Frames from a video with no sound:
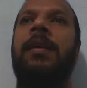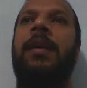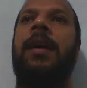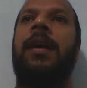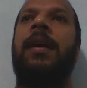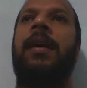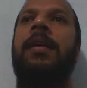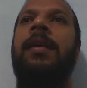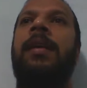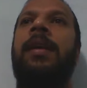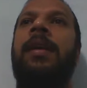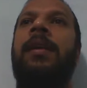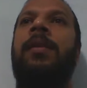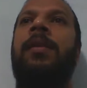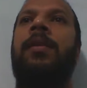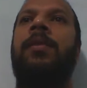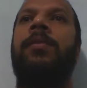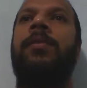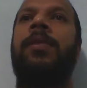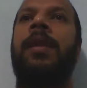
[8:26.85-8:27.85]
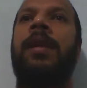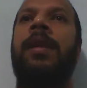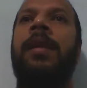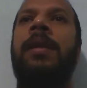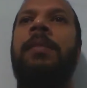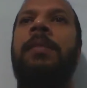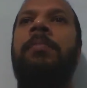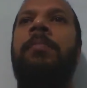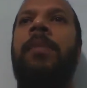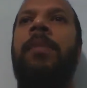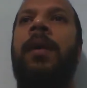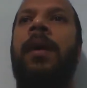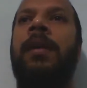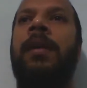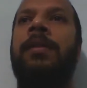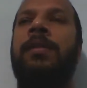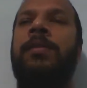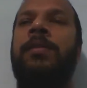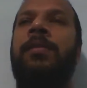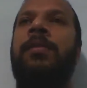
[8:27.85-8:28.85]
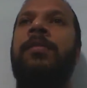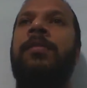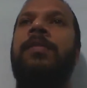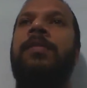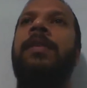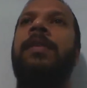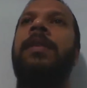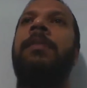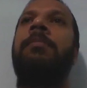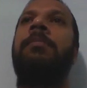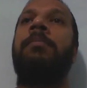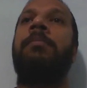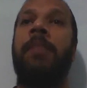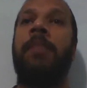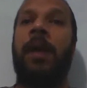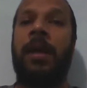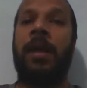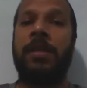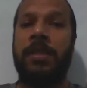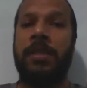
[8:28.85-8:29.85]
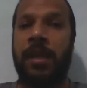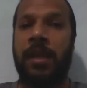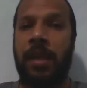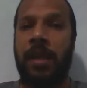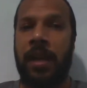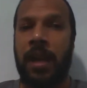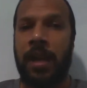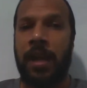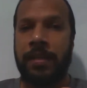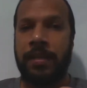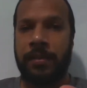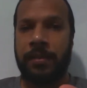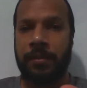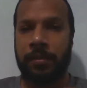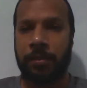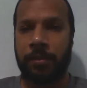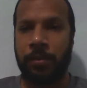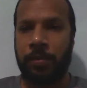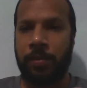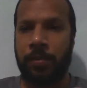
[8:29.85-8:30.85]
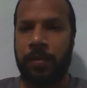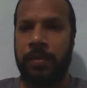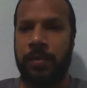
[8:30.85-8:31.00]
and they are already part of the marginalized group.